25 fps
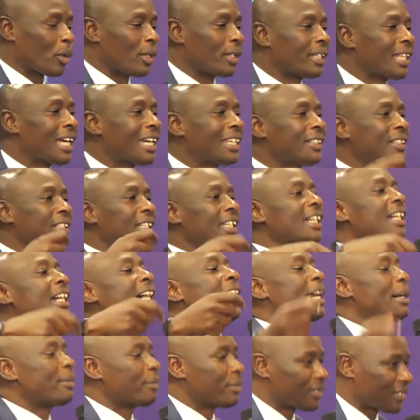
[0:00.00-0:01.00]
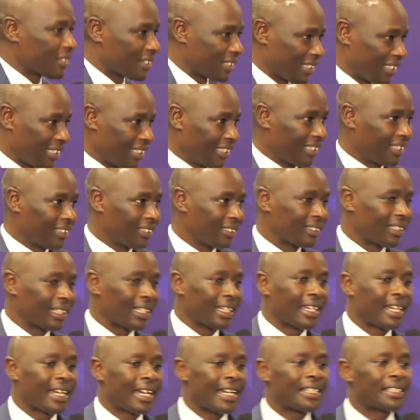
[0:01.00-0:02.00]
when that thing comes,
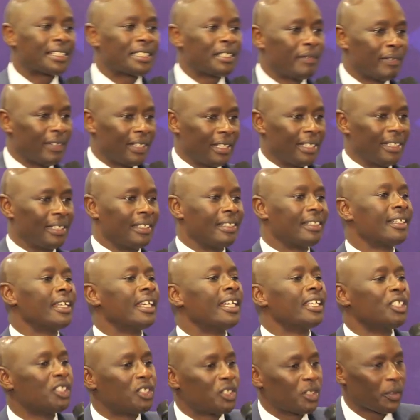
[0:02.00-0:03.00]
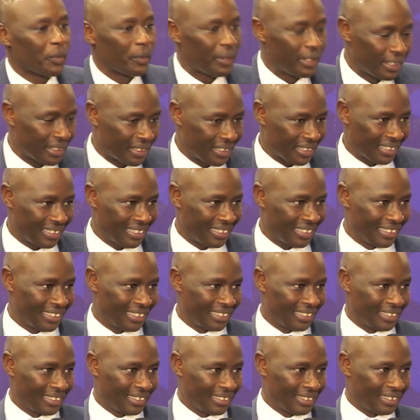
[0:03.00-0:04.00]
they can't even enjoy it.
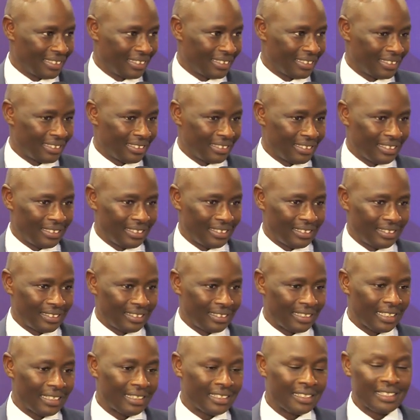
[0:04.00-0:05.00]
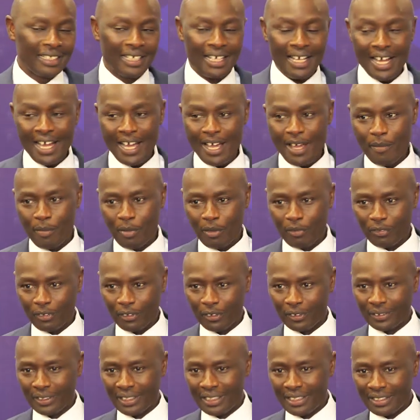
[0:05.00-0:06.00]
They die
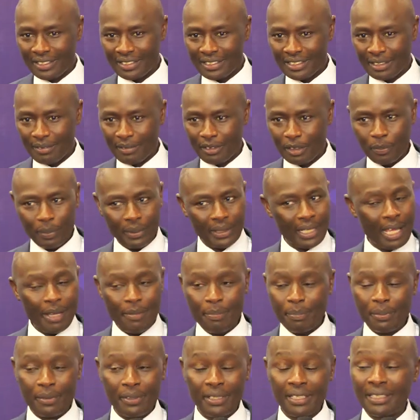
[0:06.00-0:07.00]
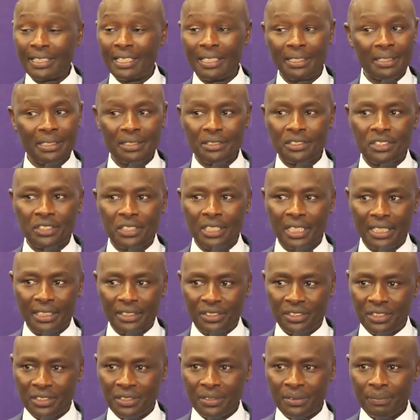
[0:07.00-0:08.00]
before they receive it. But I pray that this
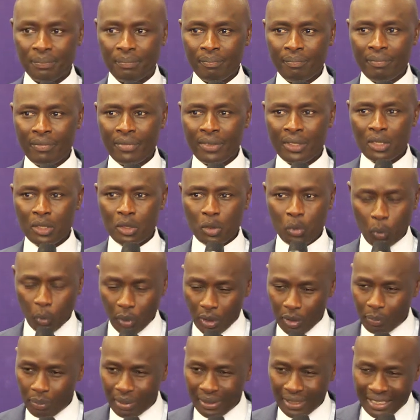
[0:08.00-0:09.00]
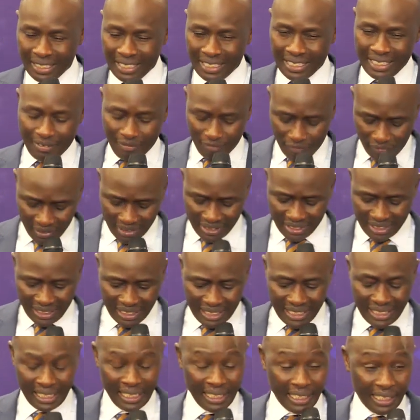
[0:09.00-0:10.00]
church will be
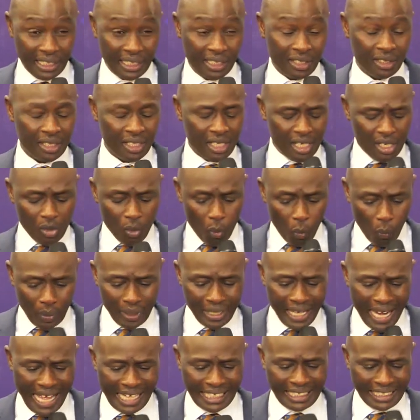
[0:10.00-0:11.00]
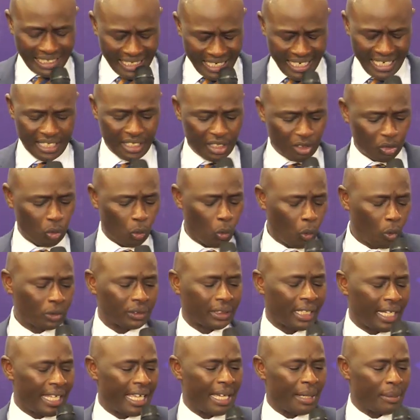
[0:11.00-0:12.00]
physically, will attend to
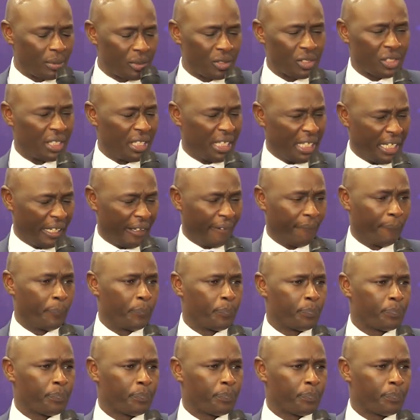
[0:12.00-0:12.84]
what I am saying.